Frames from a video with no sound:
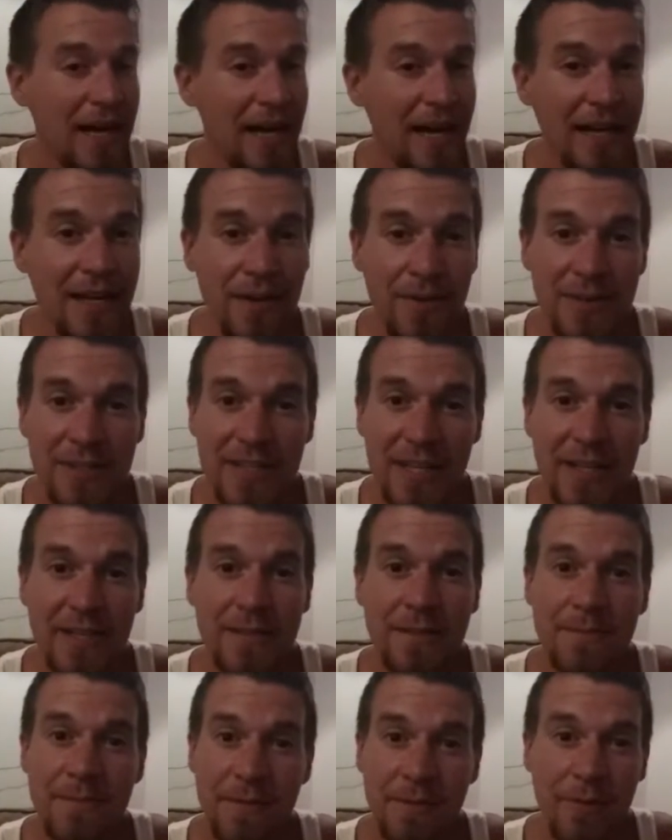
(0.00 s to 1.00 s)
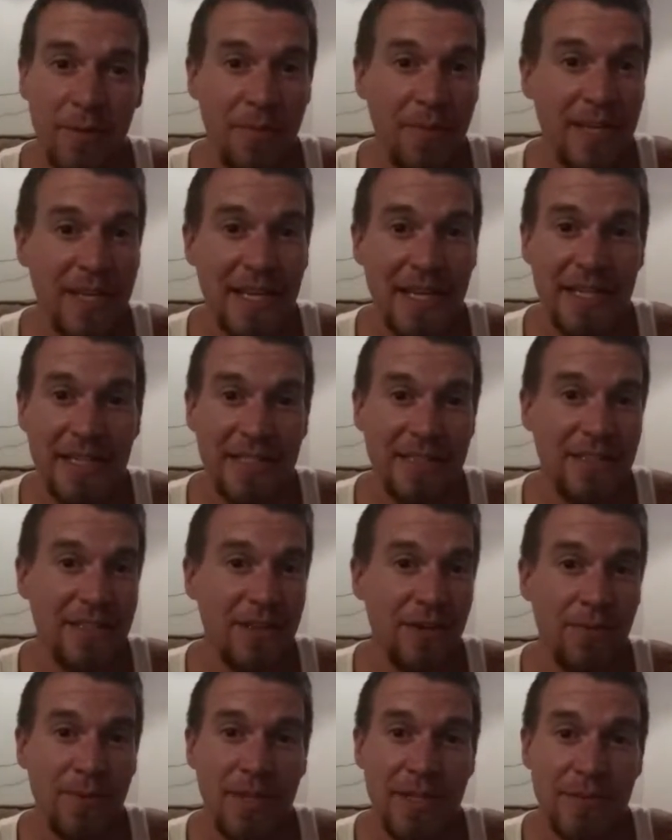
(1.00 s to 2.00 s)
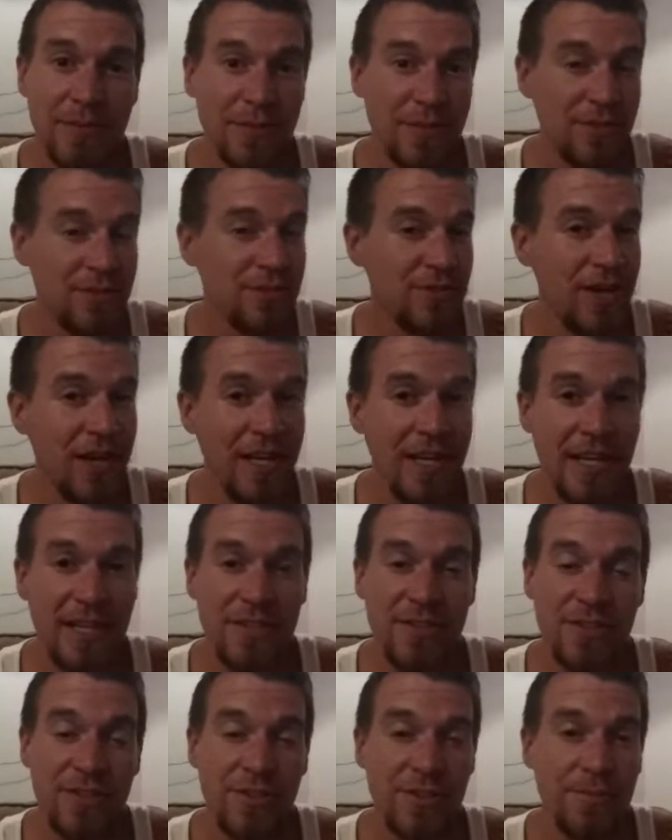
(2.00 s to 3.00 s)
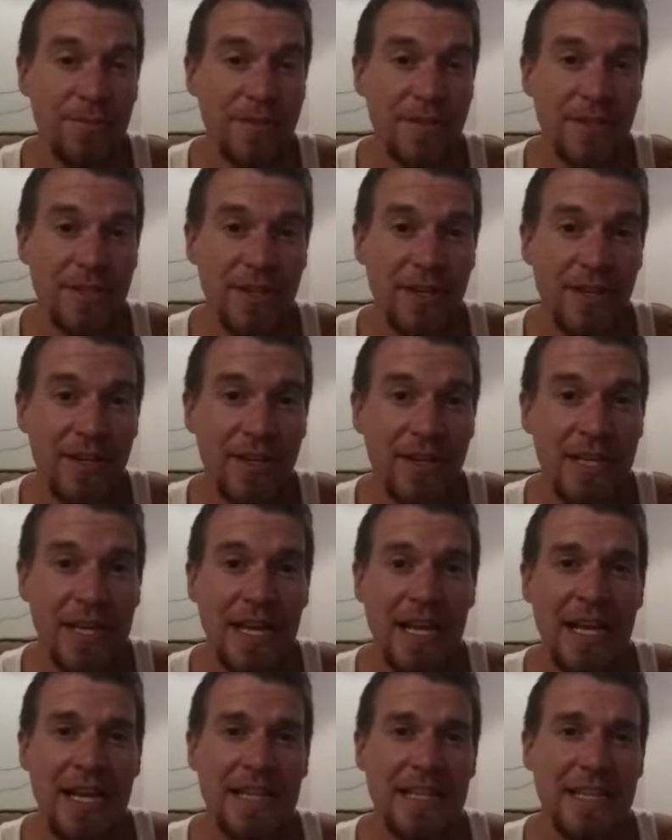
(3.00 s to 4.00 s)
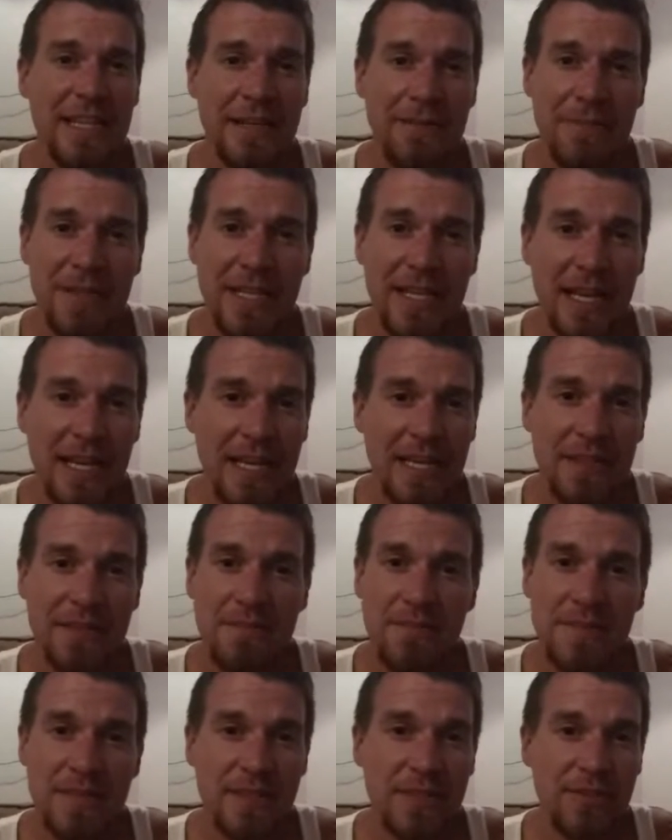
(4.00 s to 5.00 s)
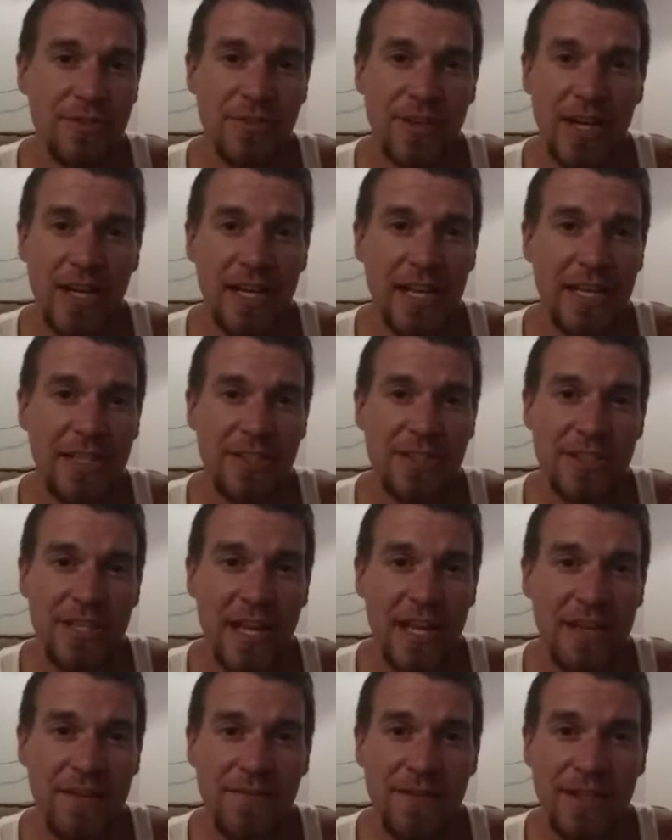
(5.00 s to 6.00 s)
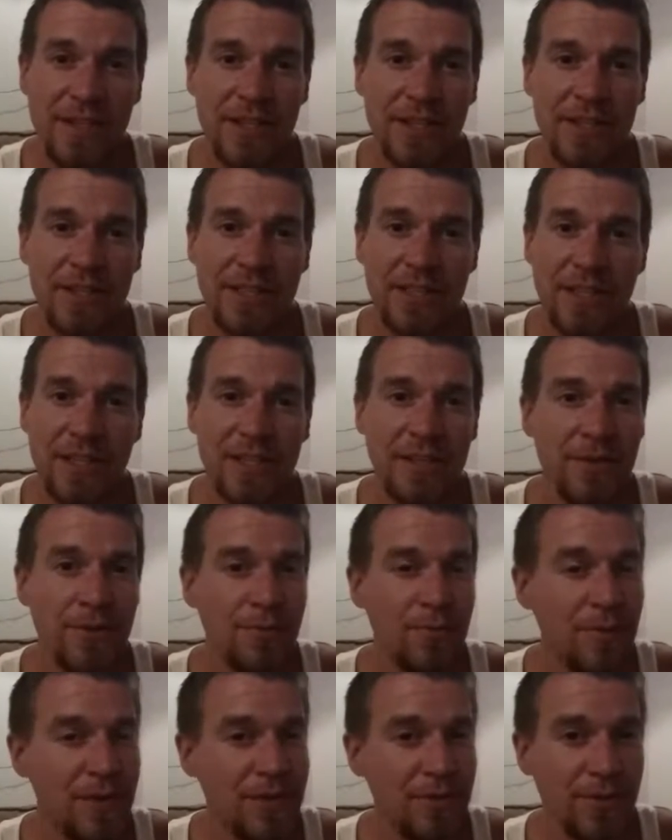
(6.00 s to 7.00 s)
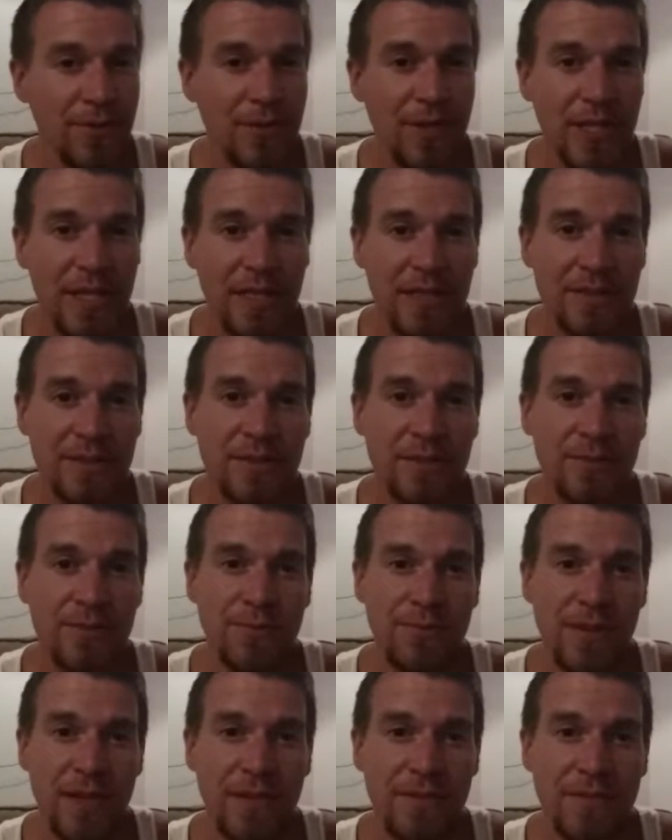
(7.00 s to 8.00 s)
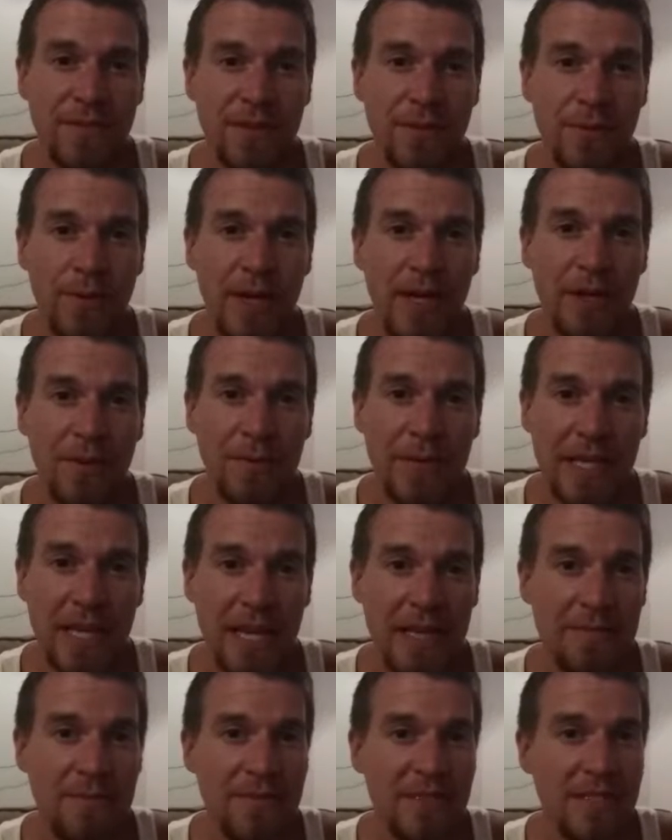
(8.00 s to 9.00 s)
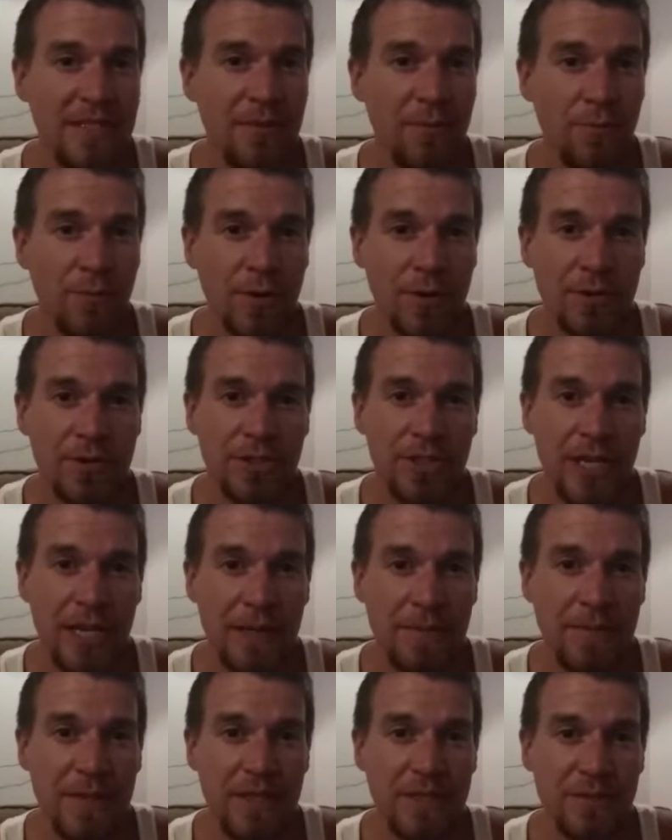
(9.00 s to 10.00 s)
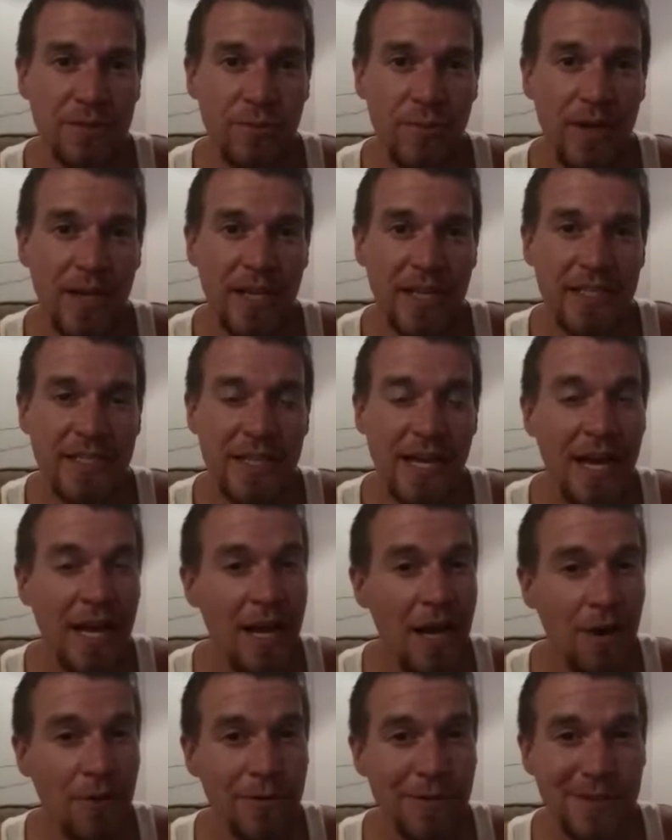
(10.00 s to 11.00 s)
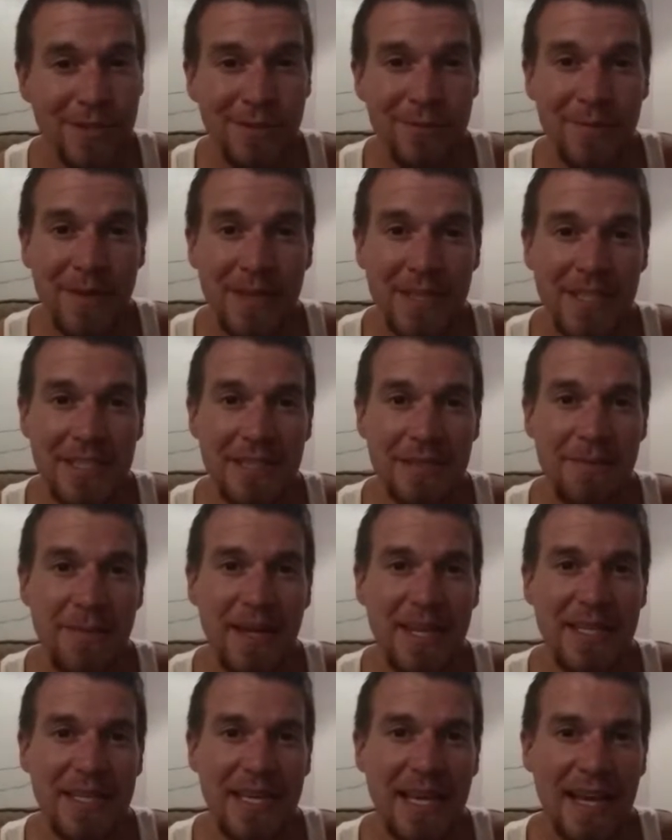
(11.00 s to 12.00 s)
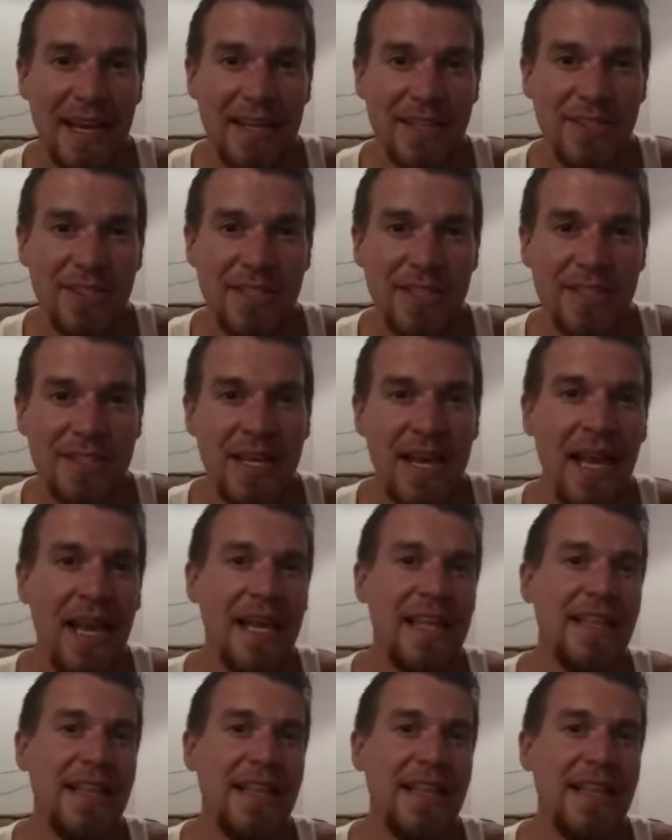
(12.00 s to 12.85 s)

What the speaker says: I always liked him from the beginning. When he was the straight edge superstar, then he became the straight edge savior, went through a heel run for a while, became world champion twice with 2 Money in the Bank cash-ins.